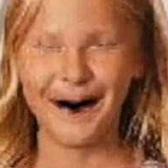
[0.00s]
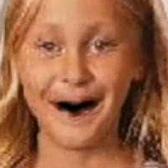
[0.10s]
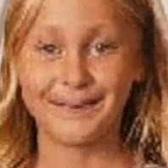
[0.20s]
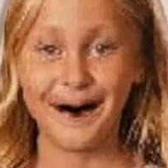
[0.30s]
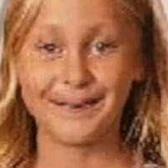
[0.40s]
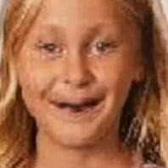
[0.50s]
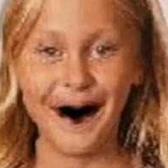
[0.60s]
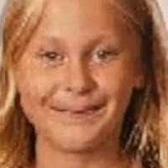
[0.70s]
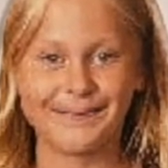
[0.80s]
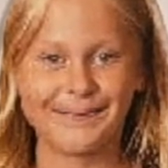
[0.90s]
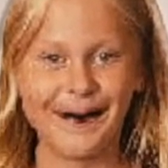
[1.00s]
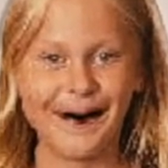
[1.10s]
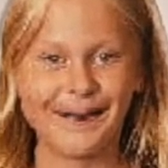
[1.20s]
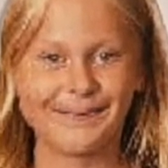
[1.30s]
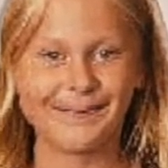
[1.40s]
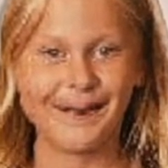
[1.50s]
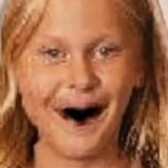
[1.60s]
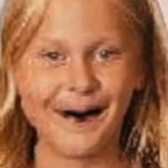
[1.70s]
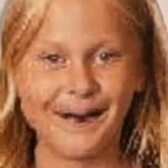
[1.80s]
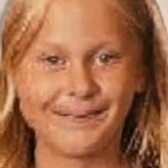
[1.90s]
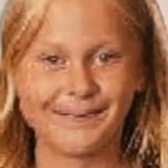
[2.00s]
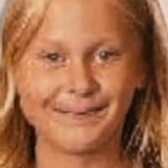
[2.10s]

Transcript: super at math, reading, writing,